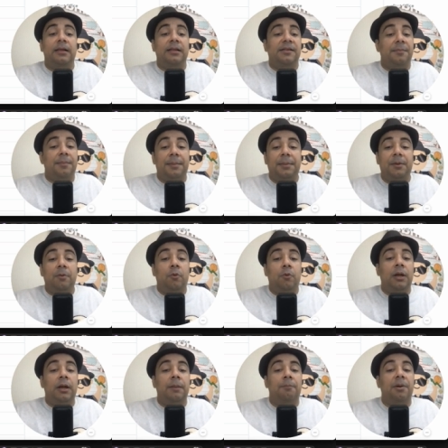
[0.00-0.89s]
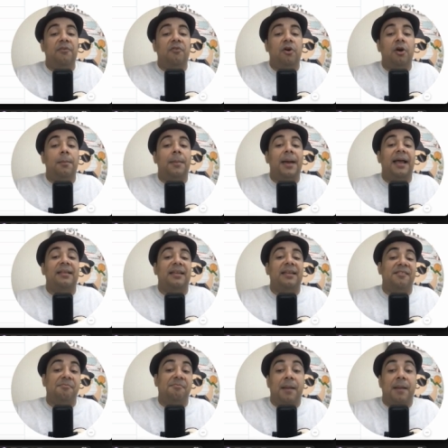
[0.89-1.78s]
the baby will perform at
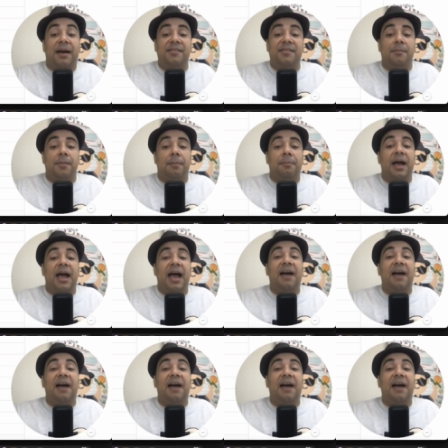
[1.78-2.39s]
its maximum.